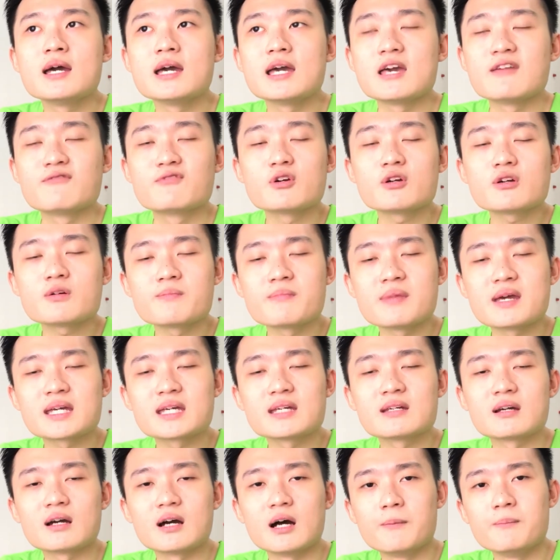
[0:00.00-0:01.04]
if you're
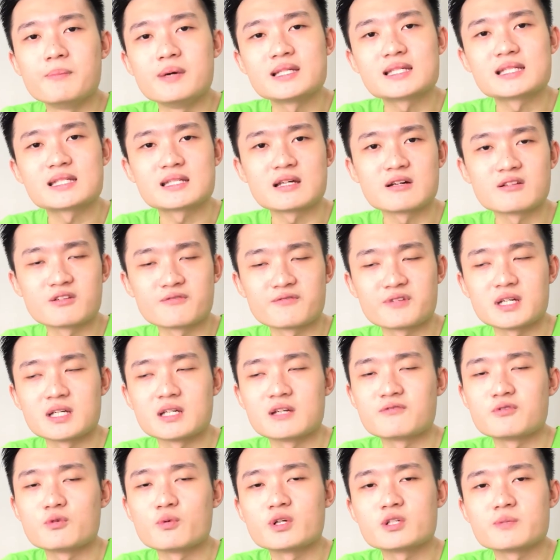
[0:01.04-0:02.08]
making a business out of it,
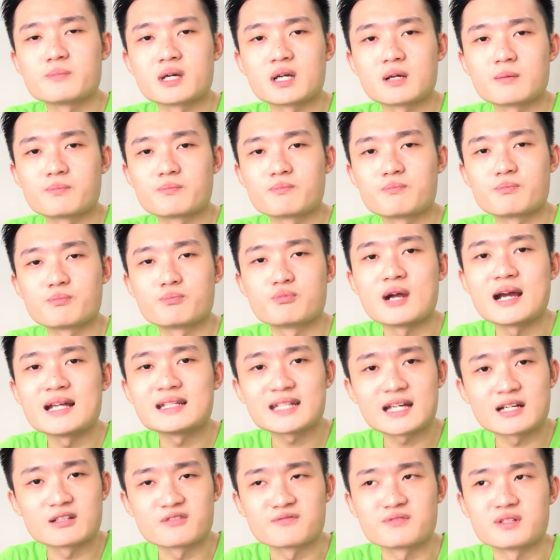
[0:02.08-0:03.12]
if you want to make a
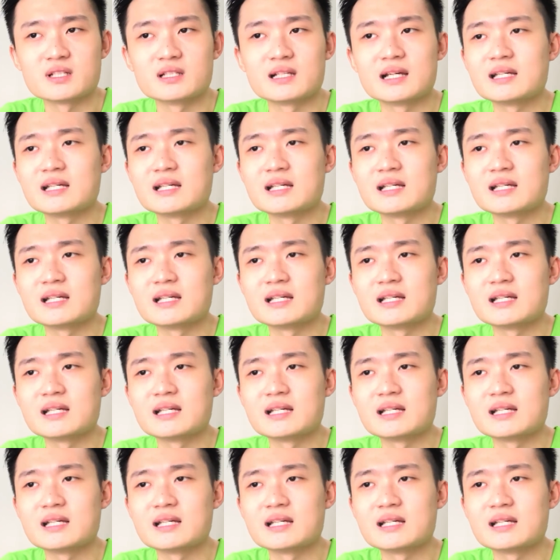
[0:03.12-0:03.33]
branding out of it,